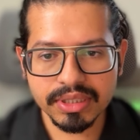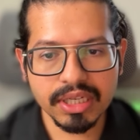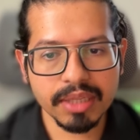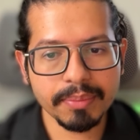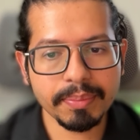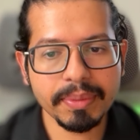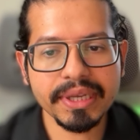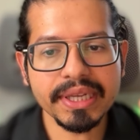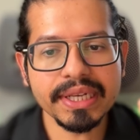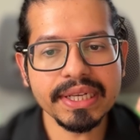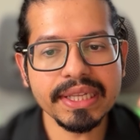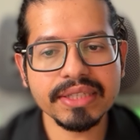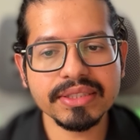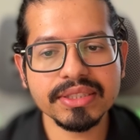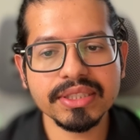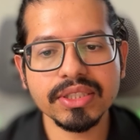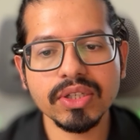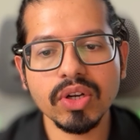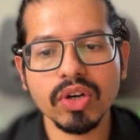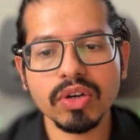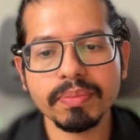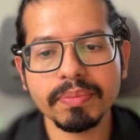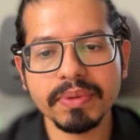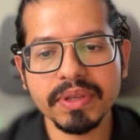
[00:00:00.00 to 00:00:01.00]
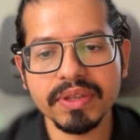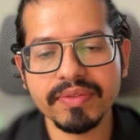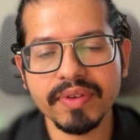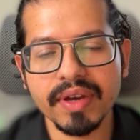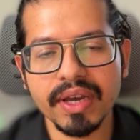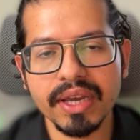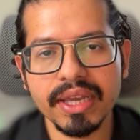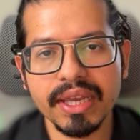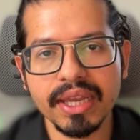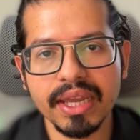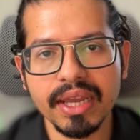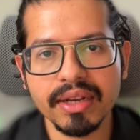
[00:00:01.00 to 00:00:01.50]
typically
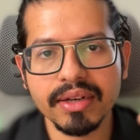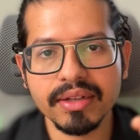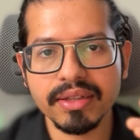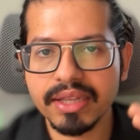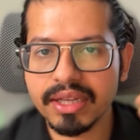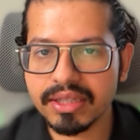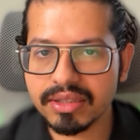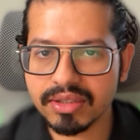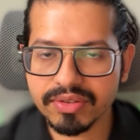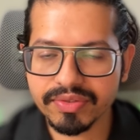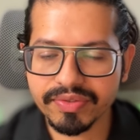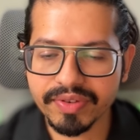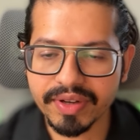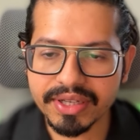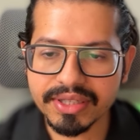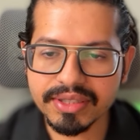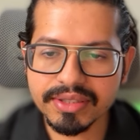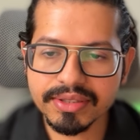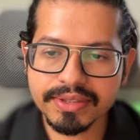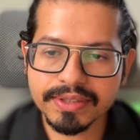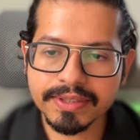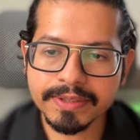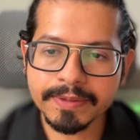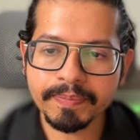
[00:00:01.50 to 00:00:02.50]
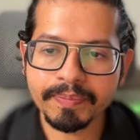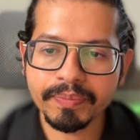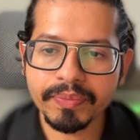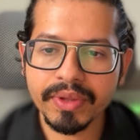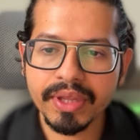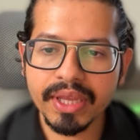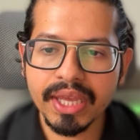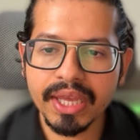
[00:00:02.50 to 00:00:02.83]
agent.py and the other files,